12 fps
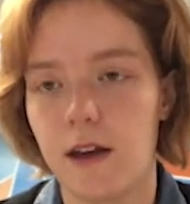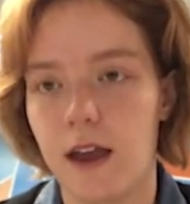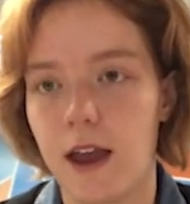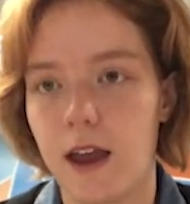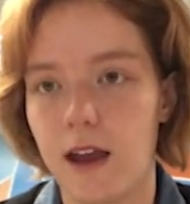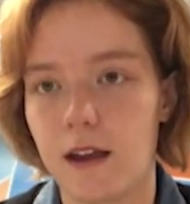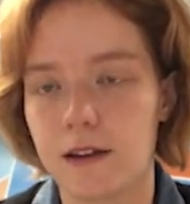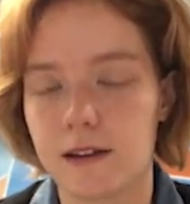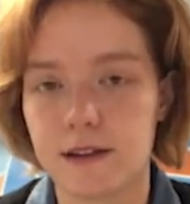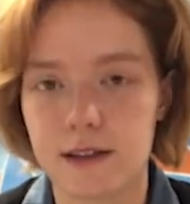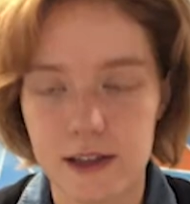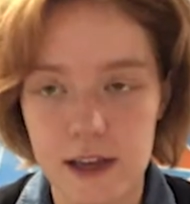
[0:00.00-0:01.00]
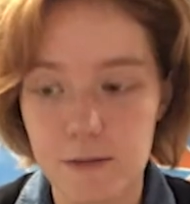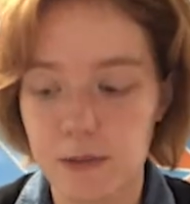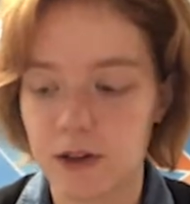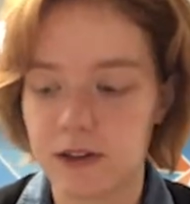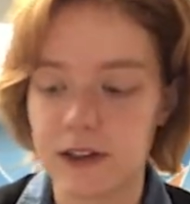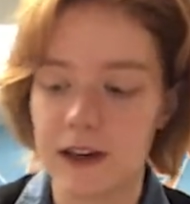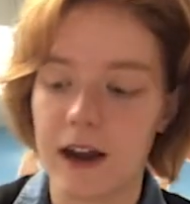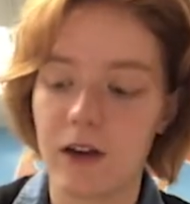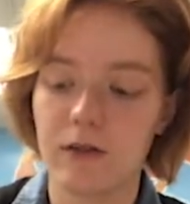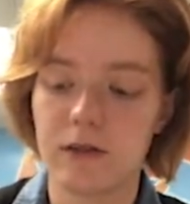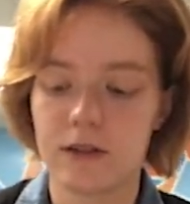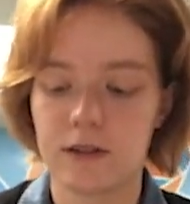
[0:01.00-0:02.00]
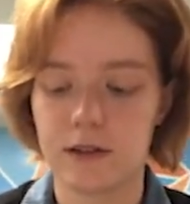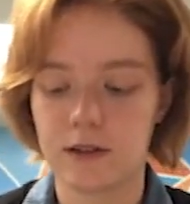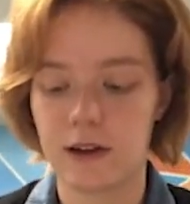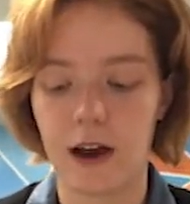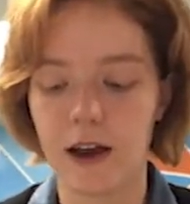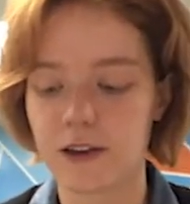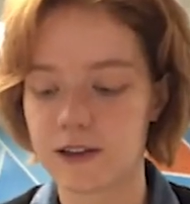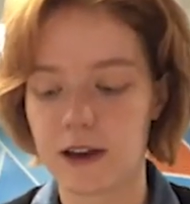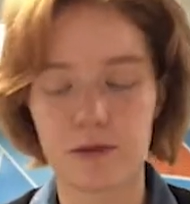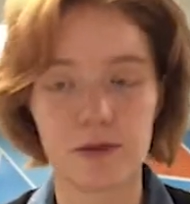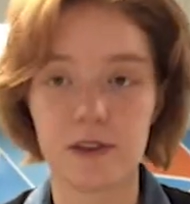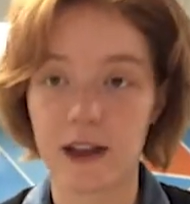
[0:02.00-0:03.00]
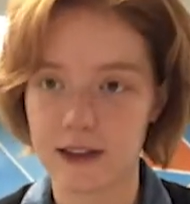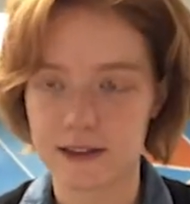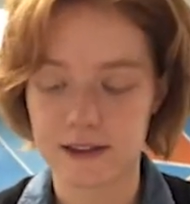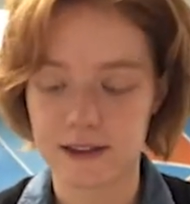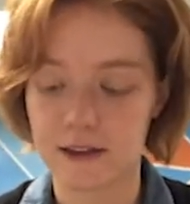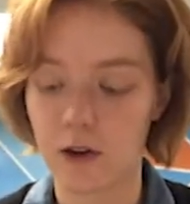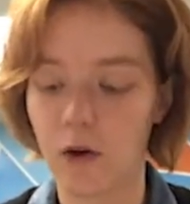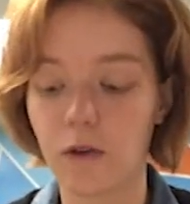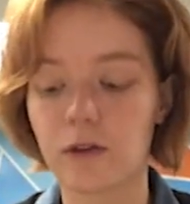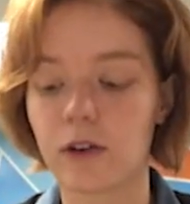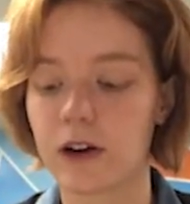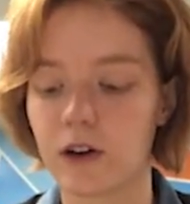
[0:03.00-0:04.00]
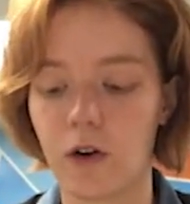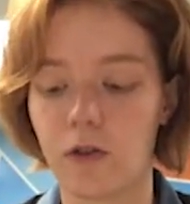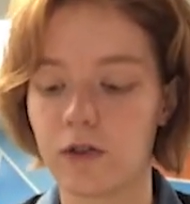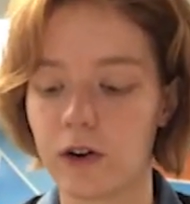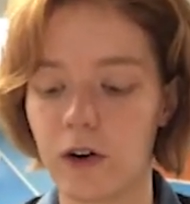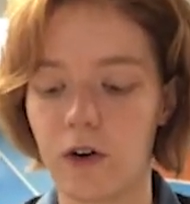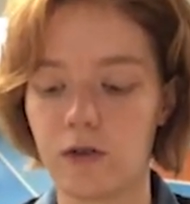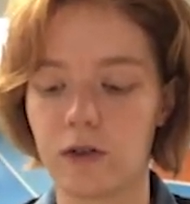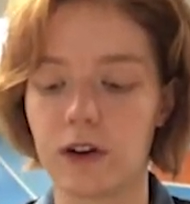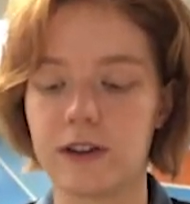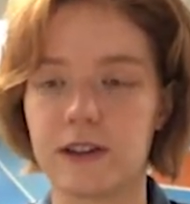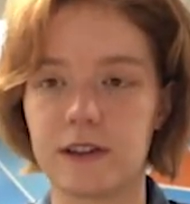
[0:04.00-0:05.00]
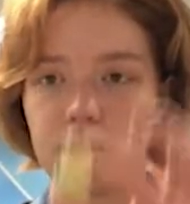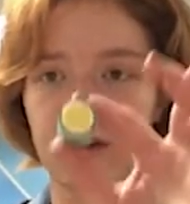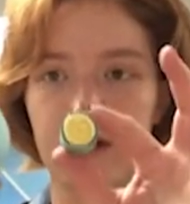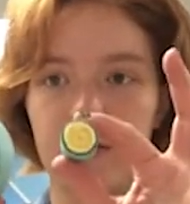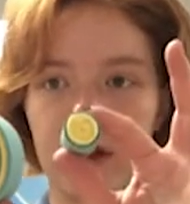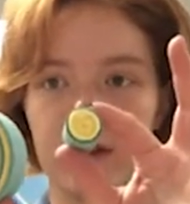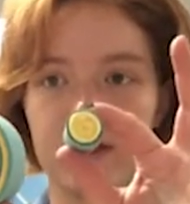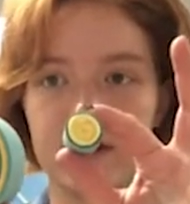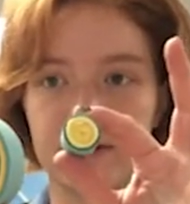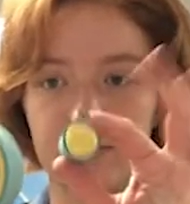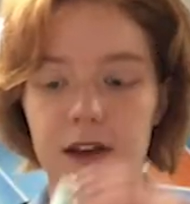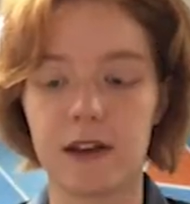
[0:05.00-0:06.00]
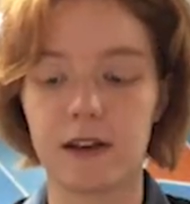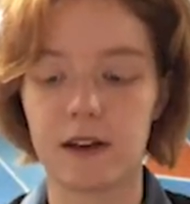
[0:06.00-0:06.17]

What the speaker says: And to keep building it out, I just kept doing that over and over and over until it got about this big.